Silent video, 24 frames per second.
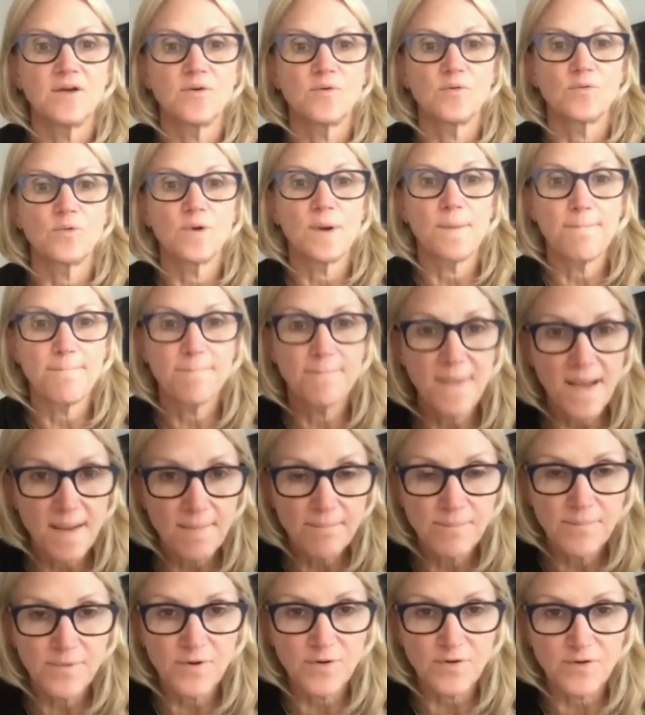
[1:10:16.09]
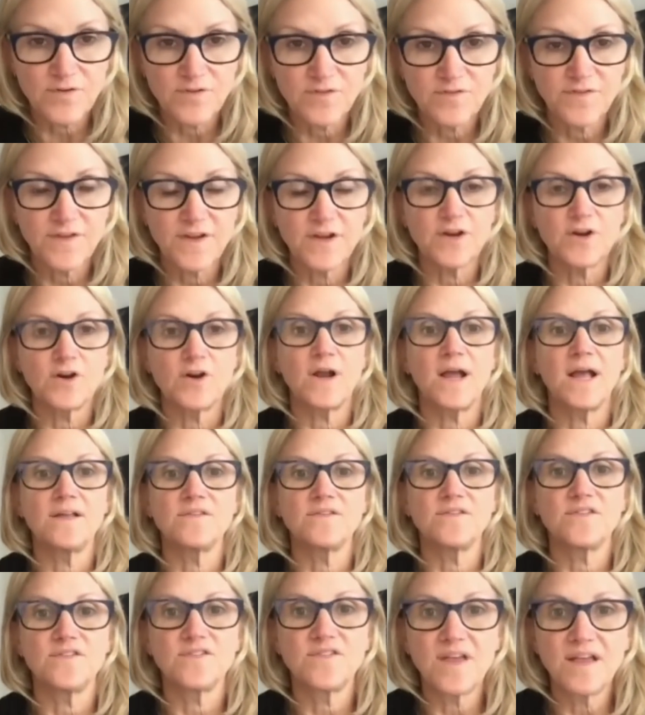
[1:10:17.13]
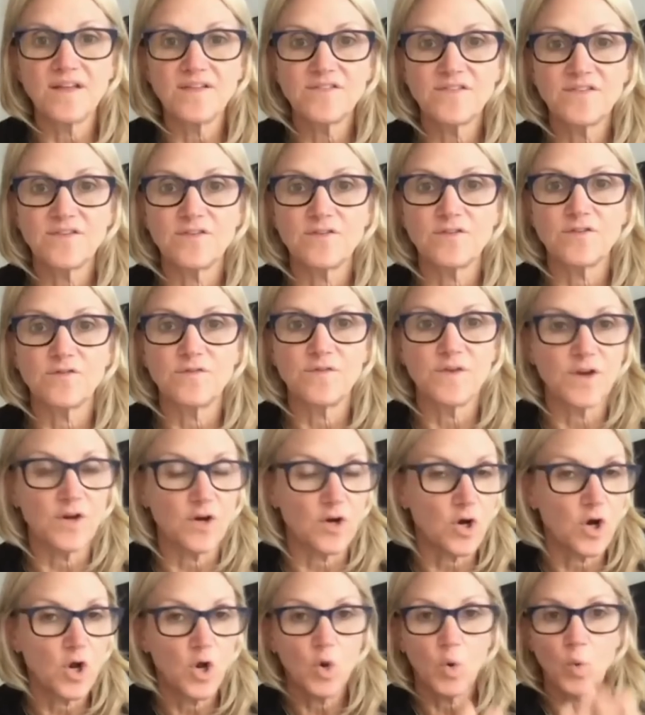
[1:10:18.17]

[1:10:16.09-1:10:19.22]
remembers fear and senses fear